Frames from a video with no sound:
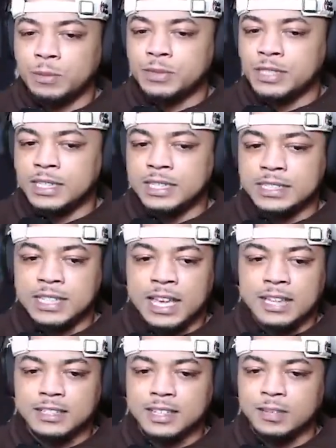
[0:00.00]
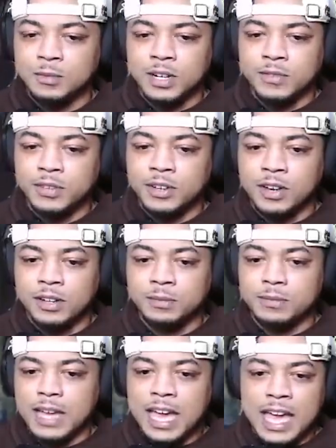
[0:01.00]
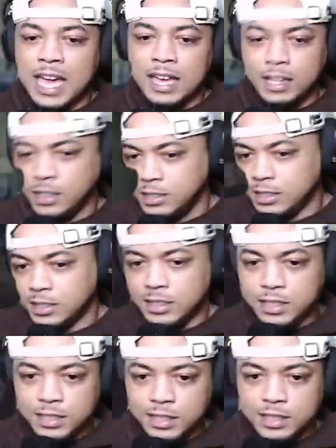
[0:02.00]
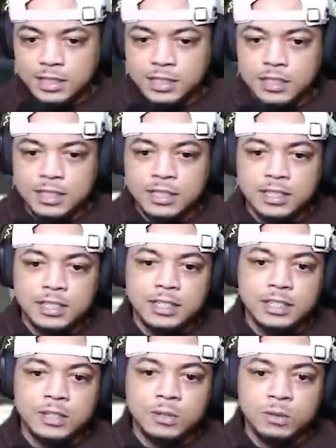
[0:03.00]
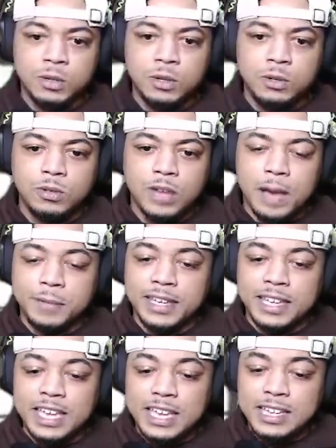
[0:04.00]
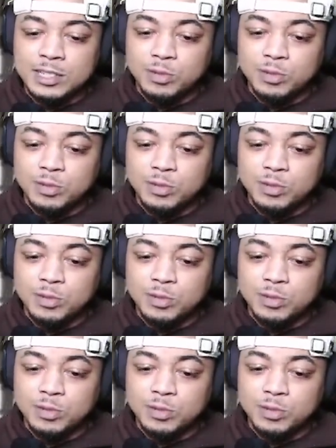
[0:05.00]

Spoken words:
zigzags, whatever you call them. Ish. Woo. I mean, he is